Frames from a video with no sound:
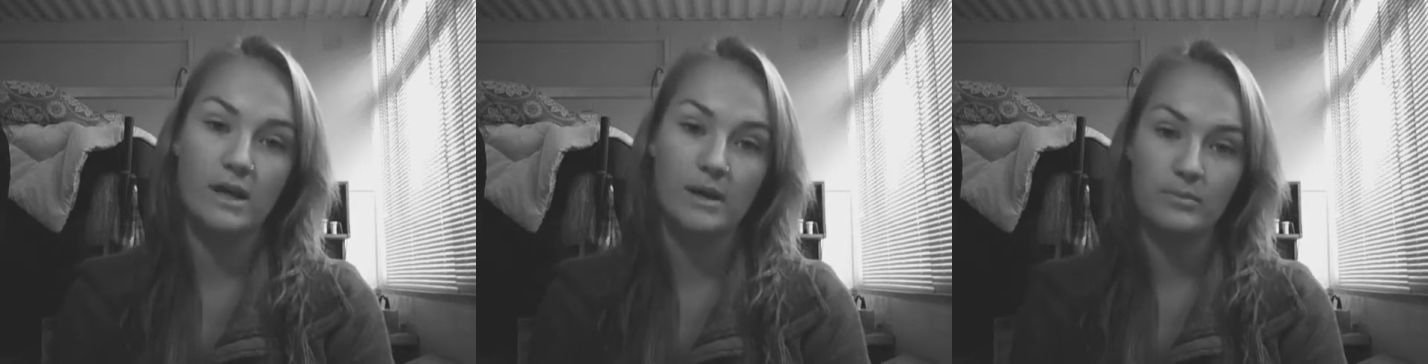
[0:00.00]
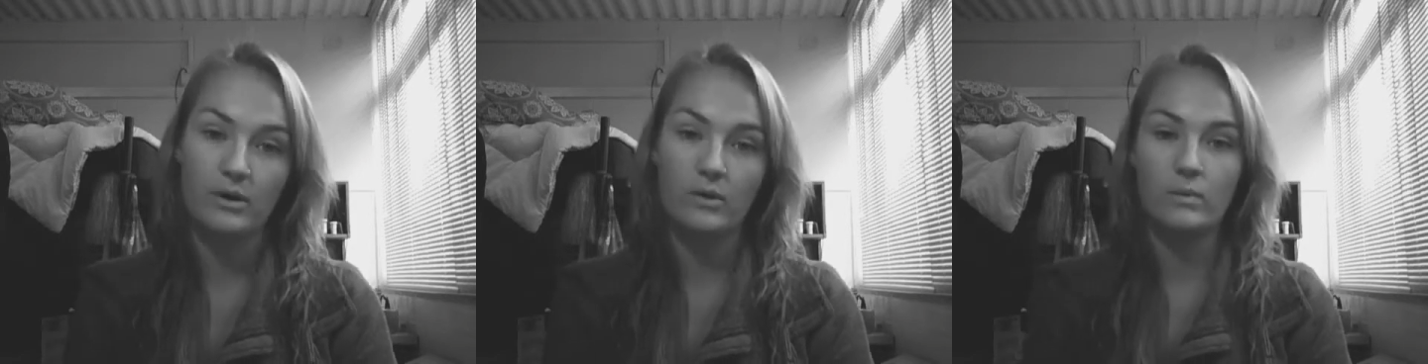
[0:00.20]

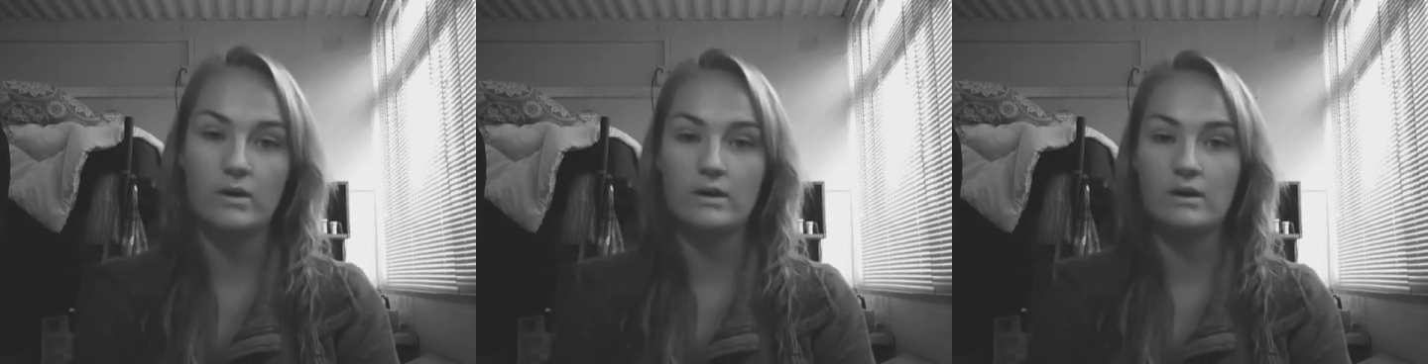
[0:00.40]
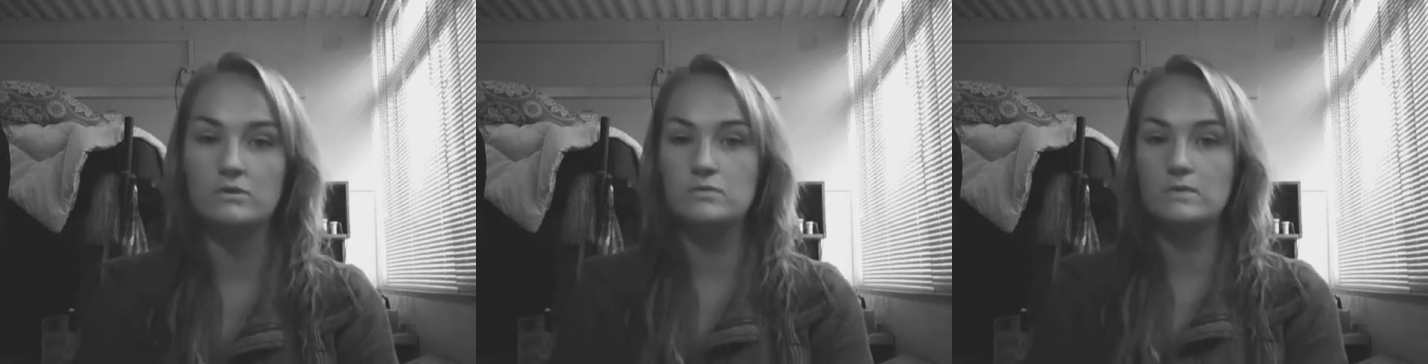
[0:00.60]
Library
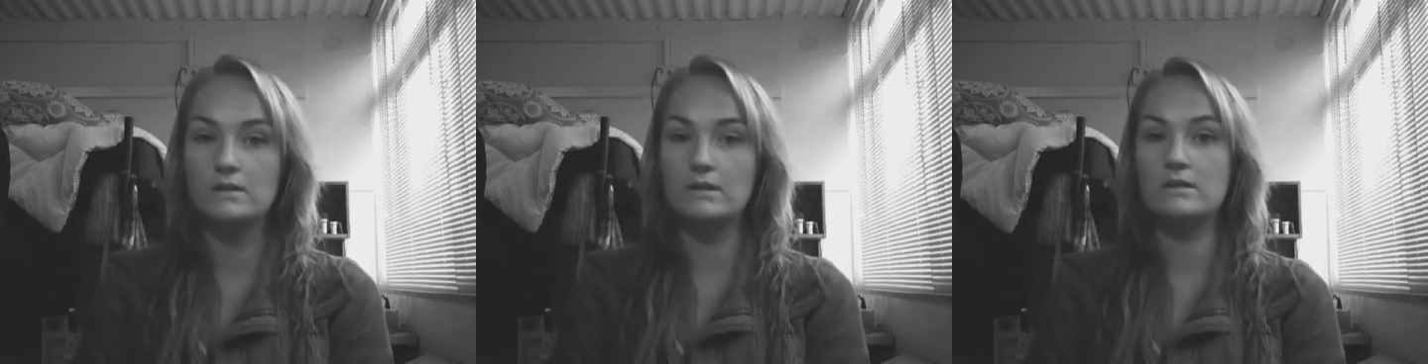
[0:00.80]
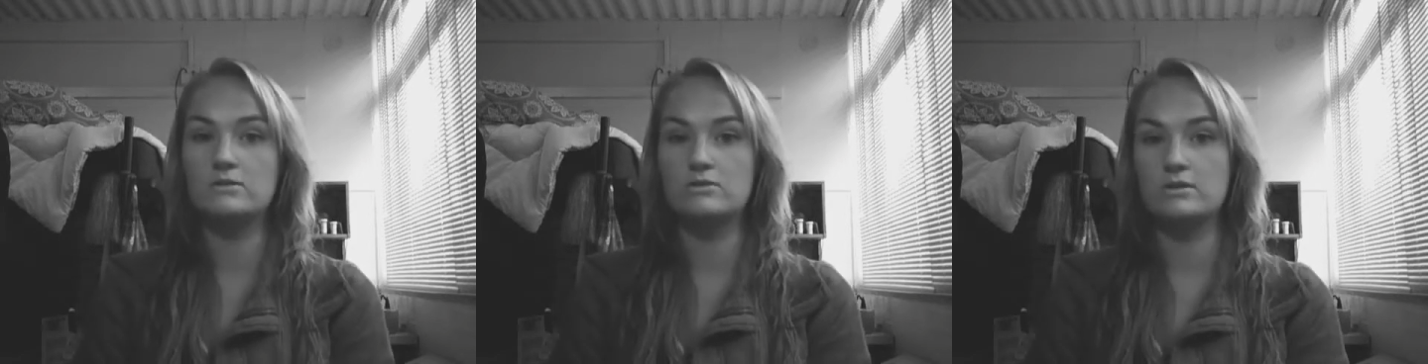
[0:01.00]

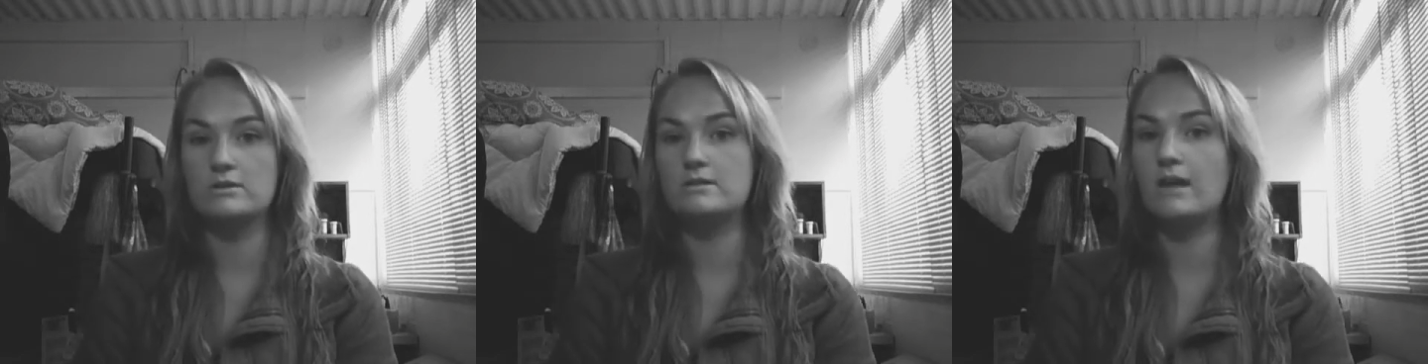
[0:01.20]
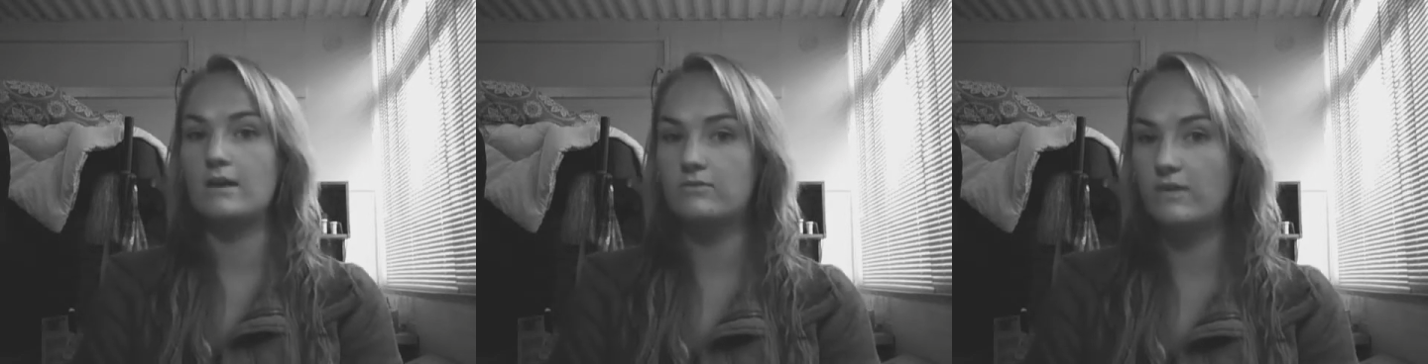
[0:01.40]
100 is
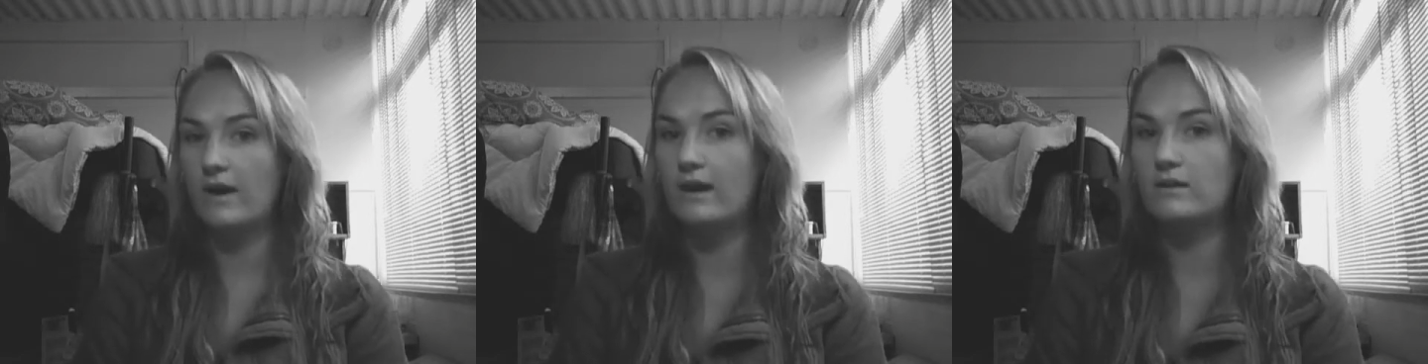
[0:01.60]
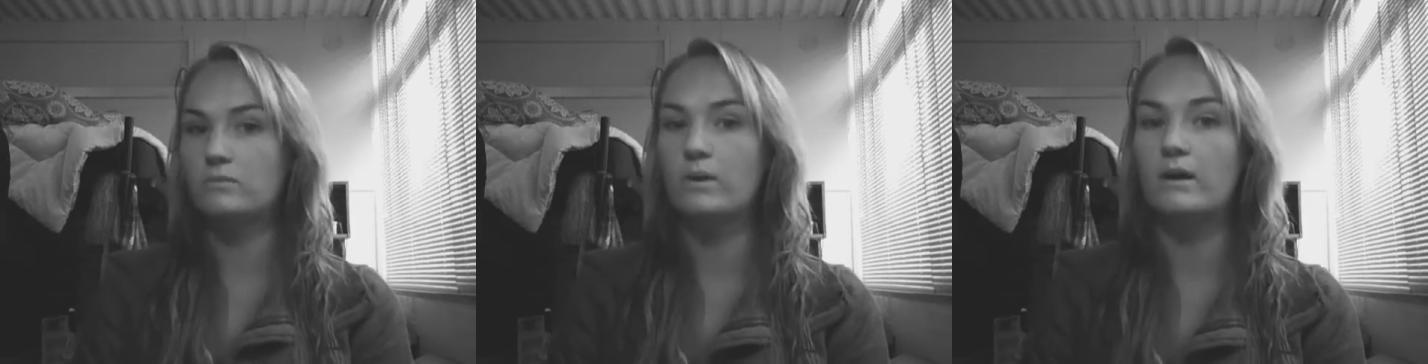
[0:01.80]
just that
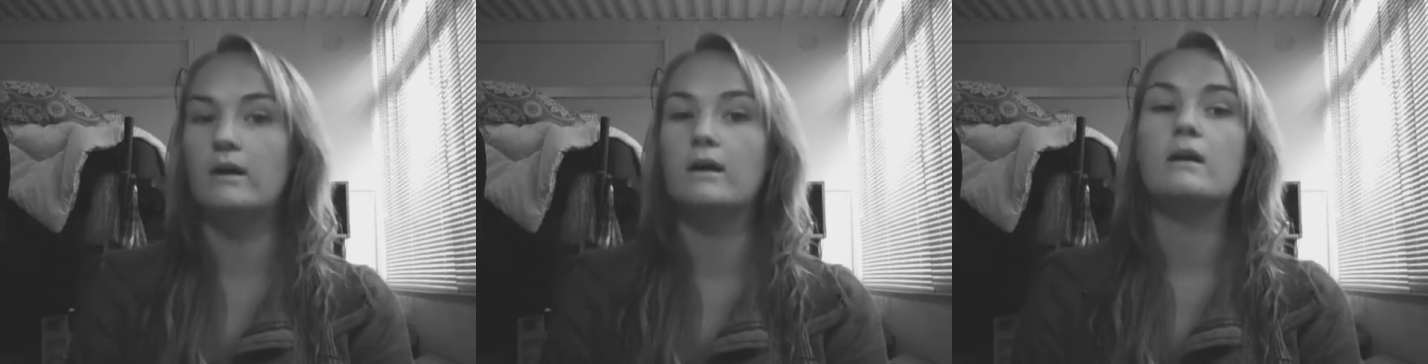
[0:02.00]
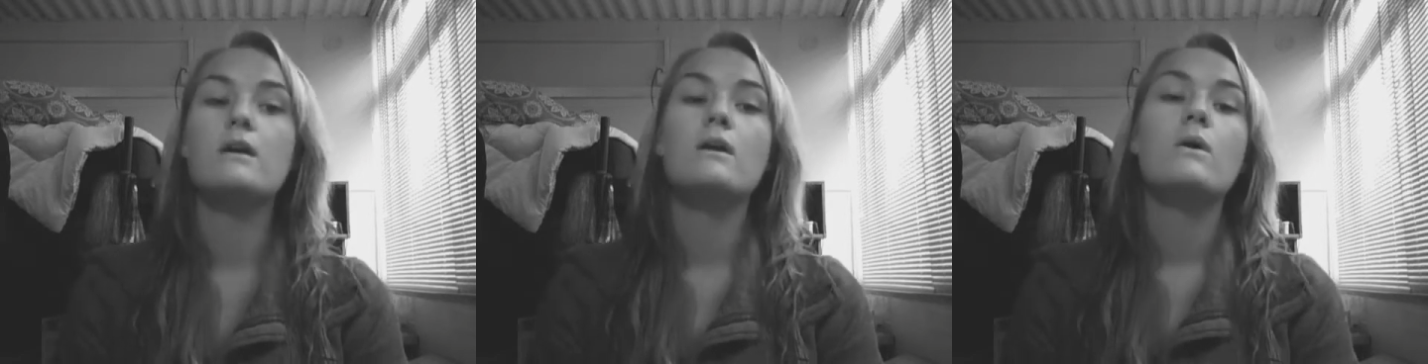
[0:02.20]
fact where